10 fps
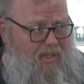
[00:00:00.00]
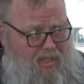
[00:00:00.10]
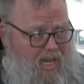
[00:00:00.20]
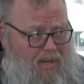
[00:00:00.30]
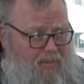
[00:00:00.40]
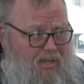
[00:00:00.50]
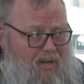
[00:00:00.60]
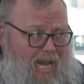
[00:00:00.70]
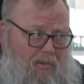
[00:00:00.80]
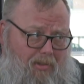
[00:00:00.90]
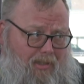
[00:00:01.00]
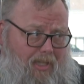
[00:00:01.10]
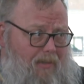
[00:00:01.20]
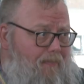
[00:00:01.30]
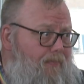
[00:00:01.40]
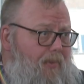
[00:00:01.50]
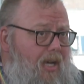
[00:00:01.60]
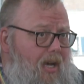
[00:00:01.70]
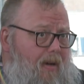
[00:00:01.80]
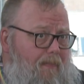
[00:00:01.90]
It can happen hourly.
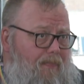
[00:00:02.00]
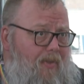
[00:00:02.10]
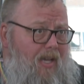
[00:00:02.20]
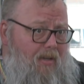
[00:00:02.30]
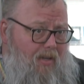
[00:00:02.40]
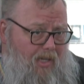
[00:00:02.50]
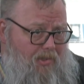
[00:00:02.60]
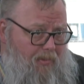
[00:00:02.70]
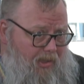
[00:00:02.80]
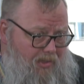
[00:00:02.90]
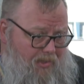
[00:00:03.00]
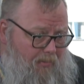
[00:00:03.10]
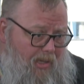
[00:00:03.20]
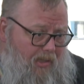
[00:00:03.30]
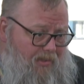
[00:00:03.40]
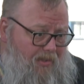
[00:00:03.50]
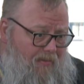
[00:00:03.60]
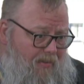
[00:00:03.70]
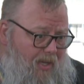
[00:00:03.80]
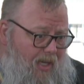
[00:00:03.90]
It's really just a
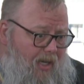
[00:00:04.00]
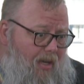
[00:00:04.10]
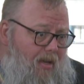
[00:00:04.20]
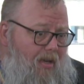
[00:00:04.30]
relative thing.